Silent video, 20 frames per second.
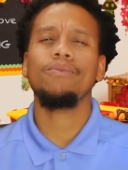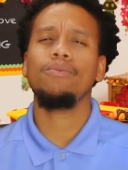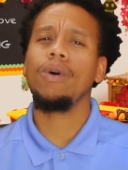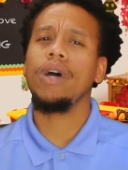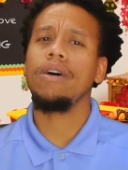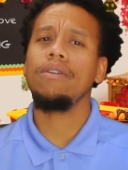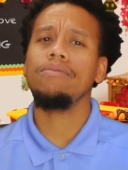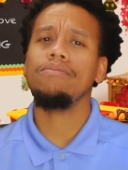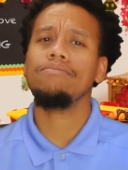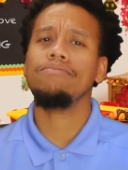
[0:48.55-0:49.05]

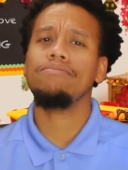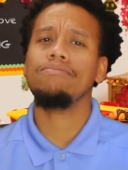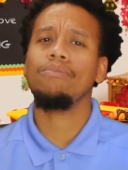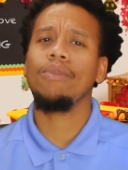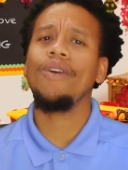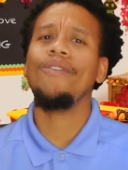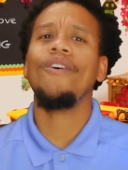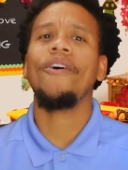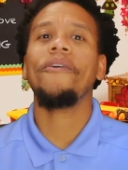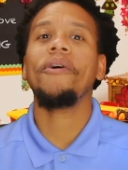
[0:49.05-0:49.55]
well,
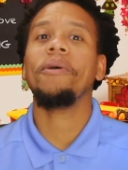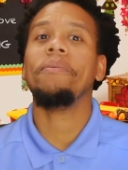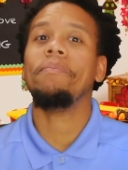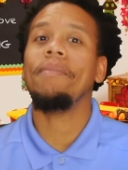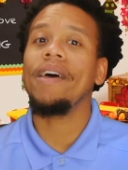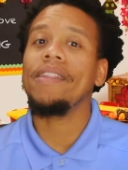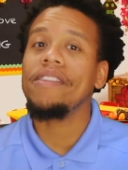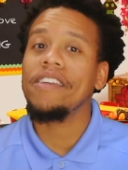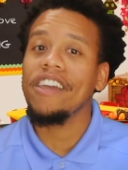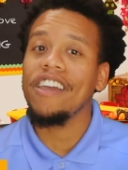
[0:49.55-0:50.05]
we've already
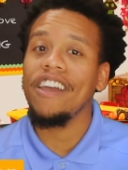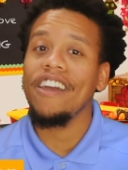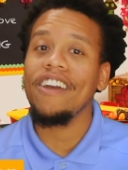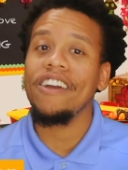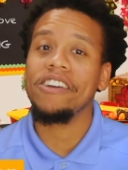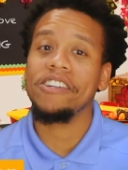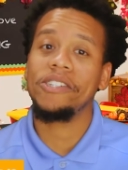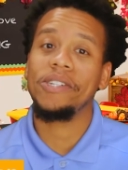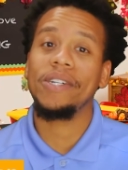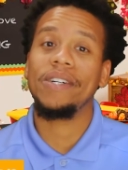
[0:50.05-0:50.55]
met the
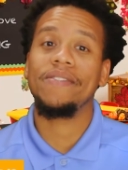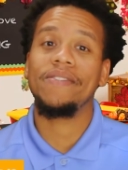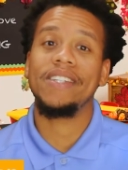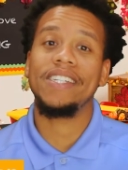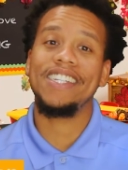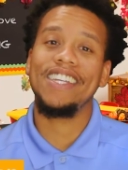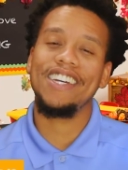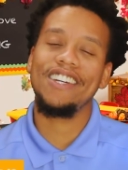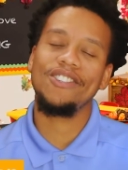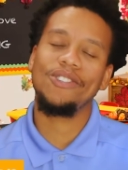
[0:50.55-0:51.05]
character of
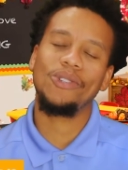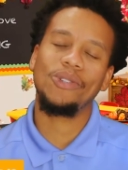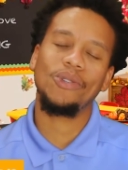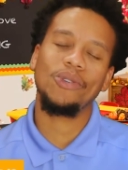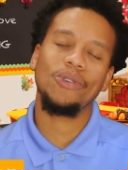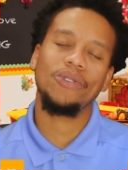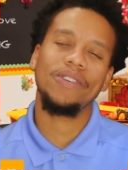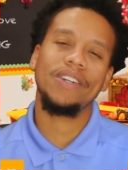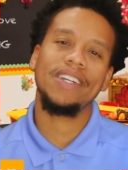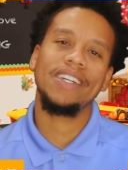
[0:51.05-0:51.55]
today's
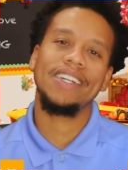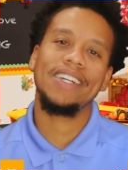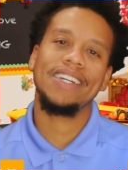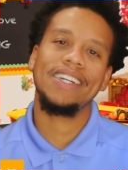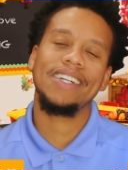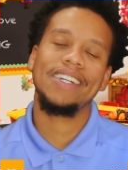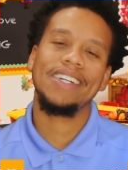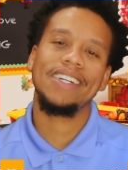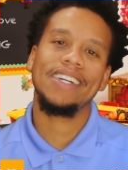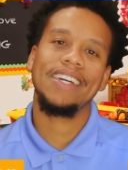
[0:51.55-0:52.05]
story.
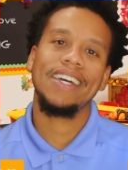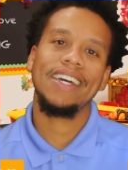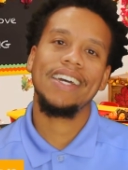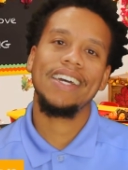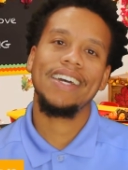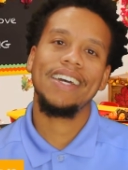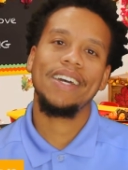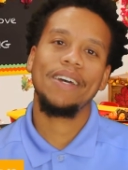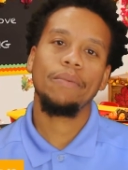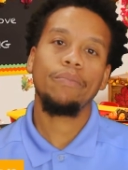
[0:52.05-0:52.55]

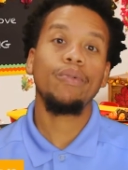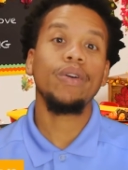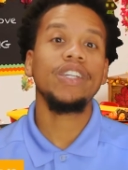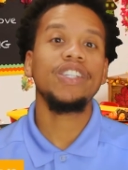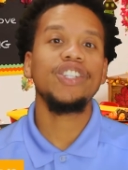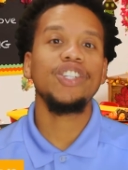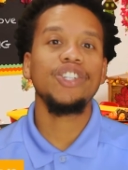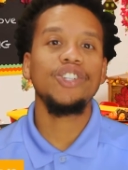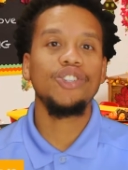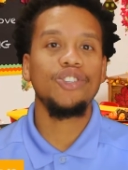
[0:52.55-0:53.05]

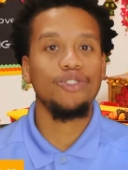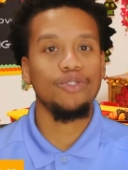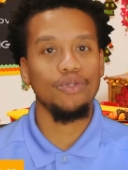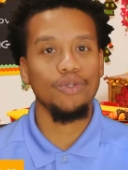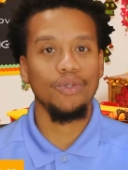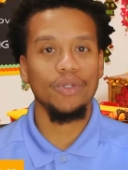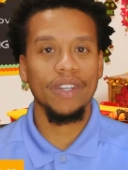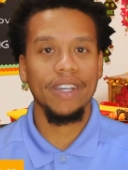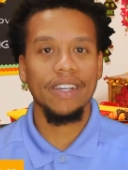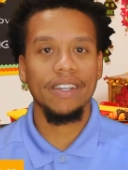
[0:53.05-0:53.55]
Princess
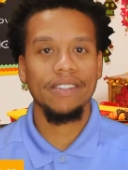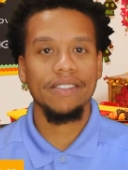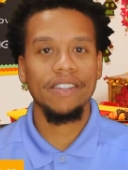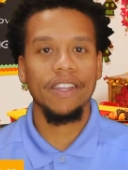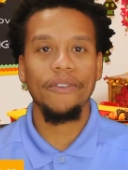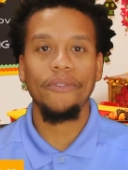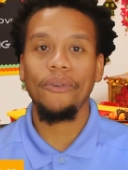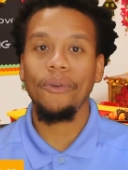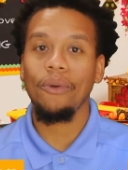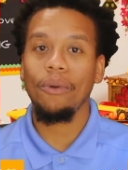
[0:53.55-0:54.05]
Truly.
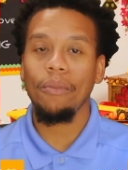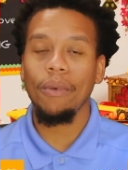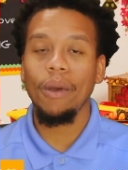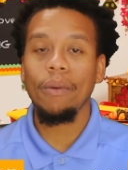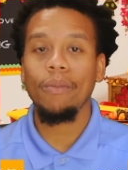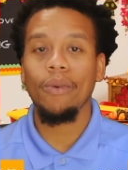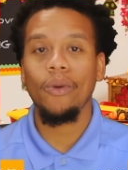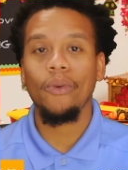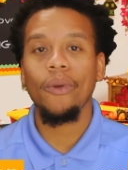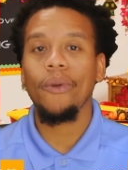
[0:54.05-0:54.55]
If you
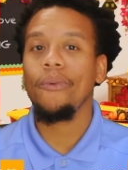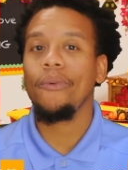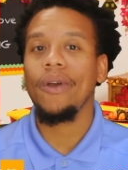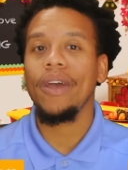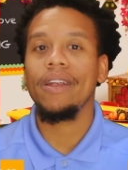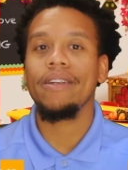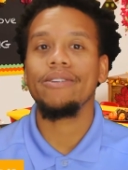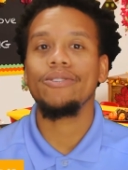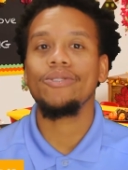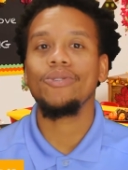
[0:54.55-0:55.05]
remember, we
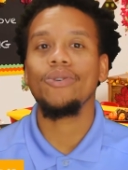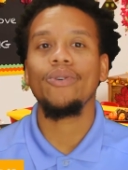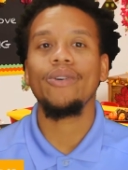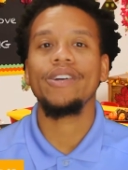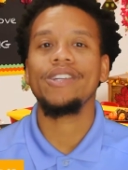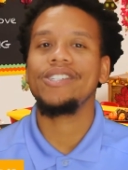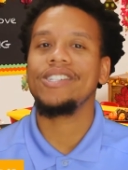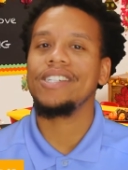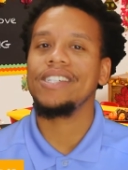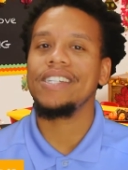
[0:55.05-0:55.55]
read a
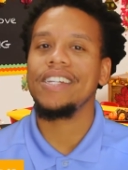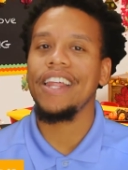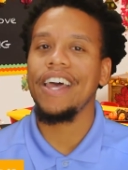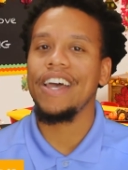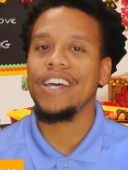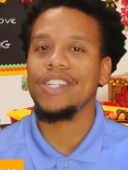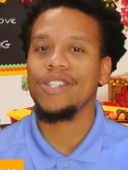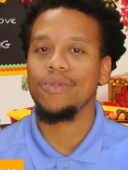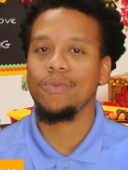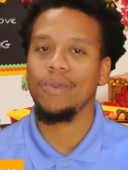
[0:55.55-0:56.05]
story just
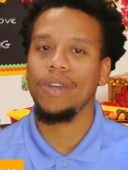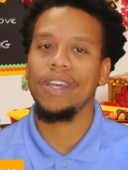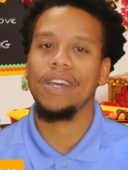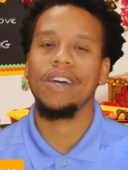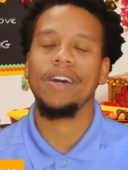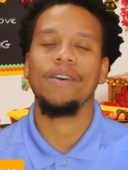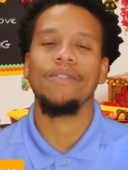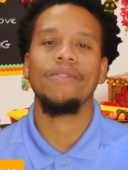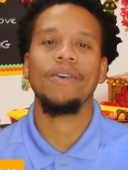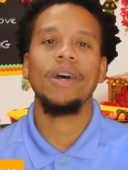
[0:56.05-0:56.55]
last week
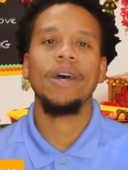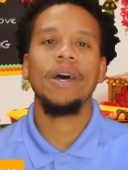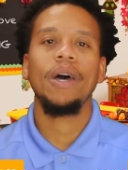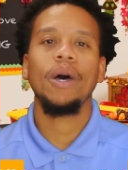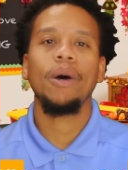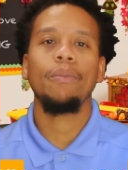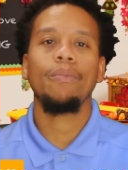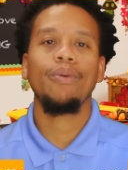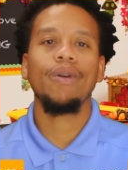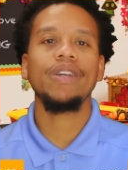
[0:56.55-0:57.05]
of
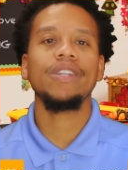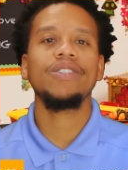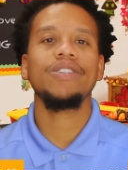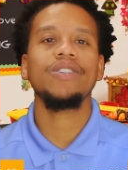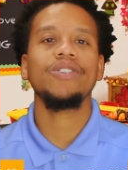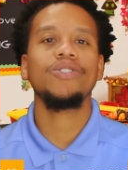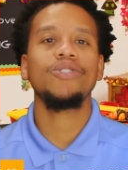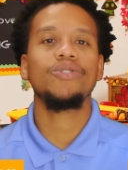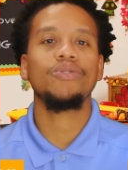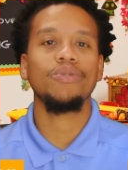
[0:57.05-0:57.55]

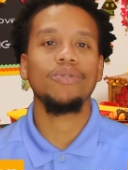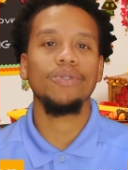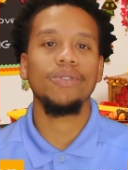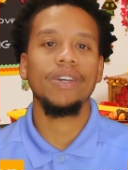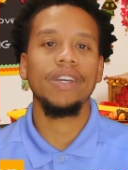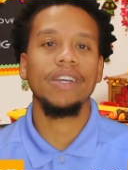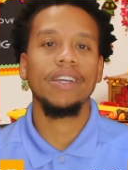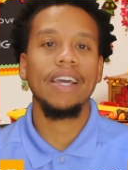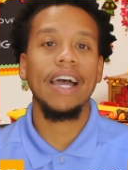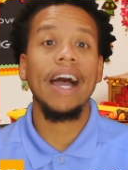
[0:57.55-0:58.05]
Princess
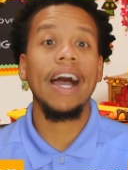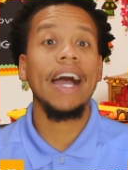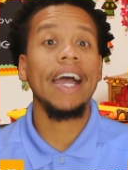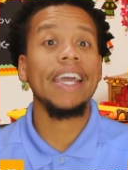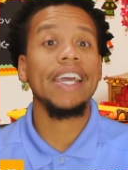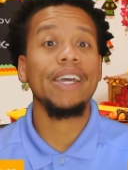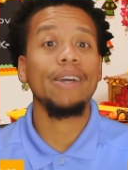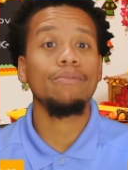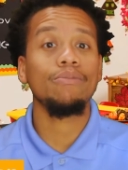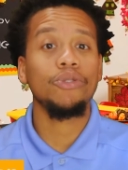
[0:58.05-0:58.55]
Truly, I
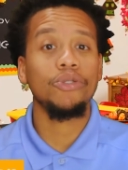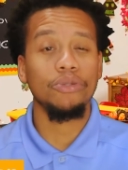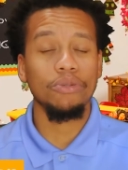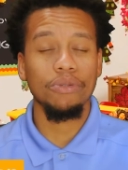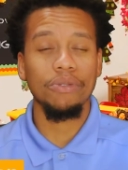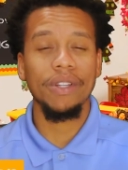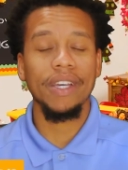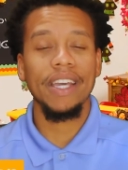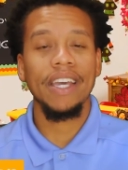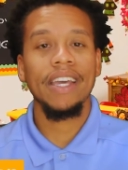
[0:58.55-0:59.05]
Am
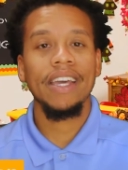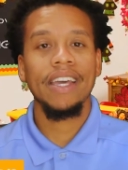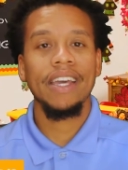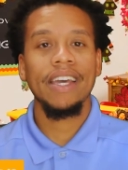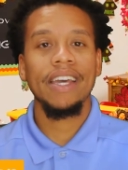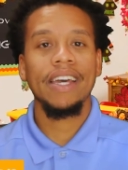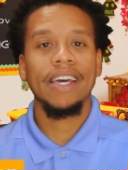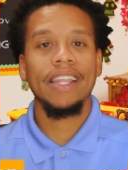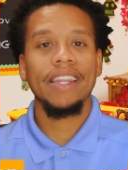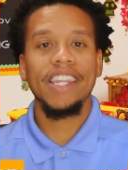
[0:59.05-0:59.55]
Truly.
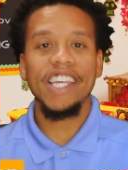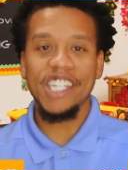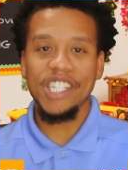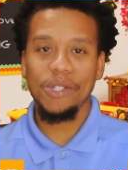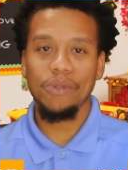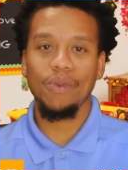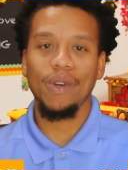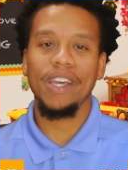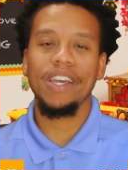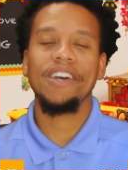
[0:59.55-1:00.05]

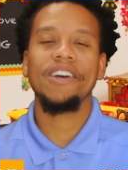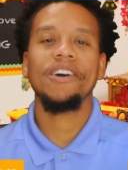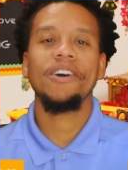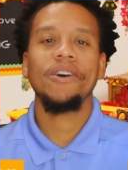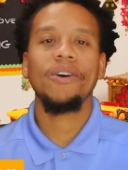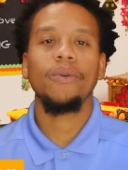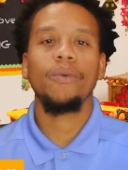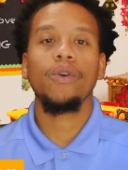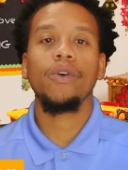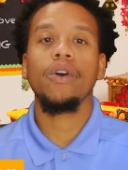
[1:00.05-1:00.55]
This week,
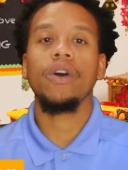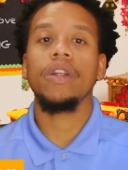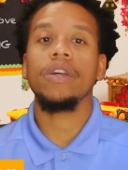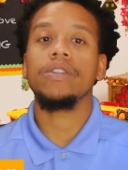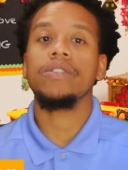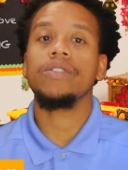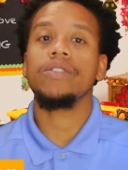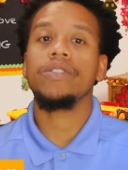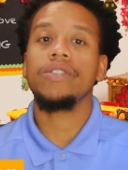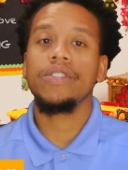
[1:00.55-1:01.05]
we're going to
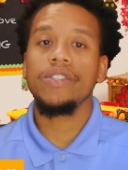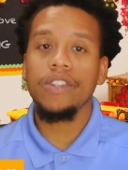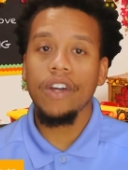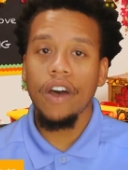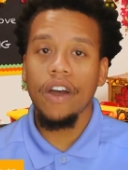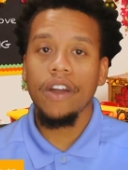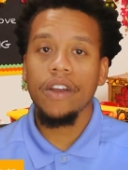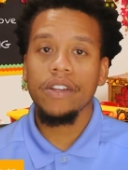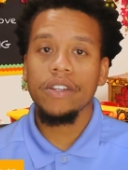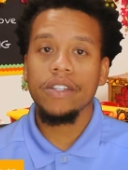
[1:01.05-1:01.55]

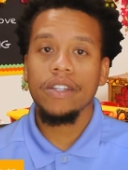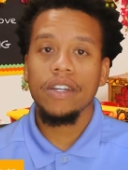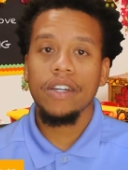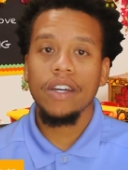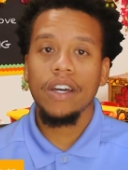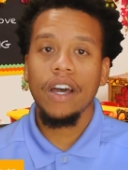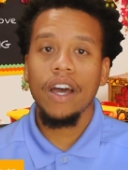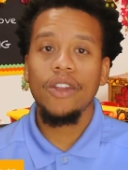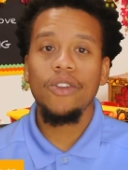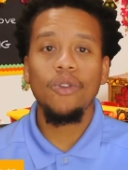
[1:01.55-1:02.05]
start
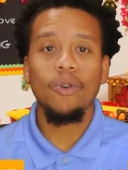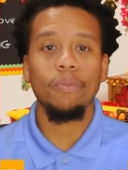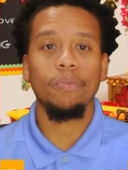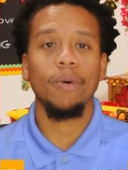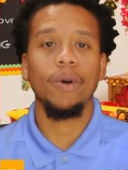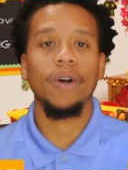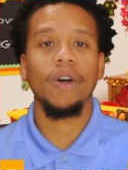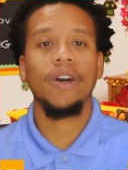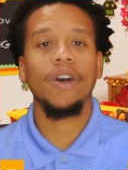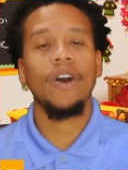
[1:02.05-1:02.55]
a new
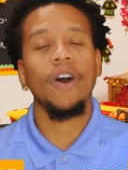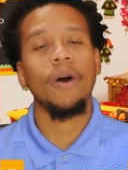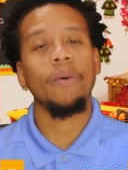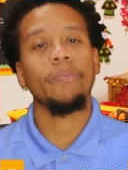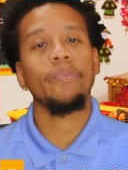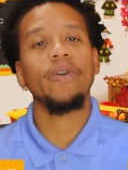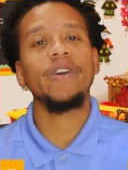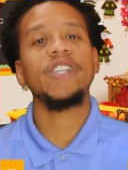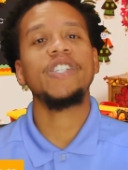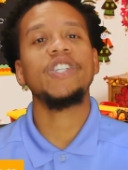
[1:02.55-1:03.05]
book
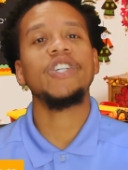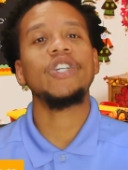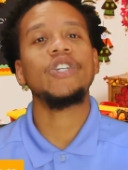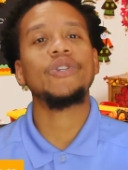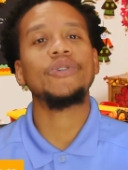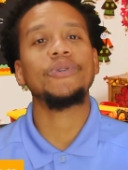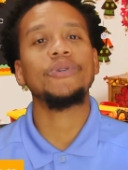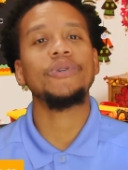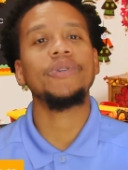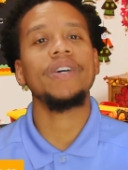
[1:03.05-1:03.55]
called Princess
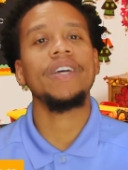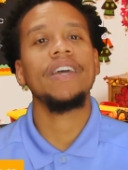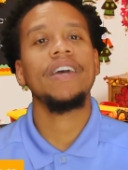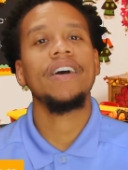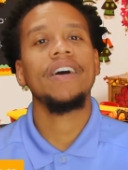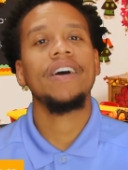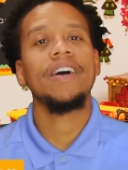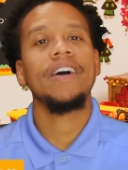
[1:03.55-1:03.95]
Truly,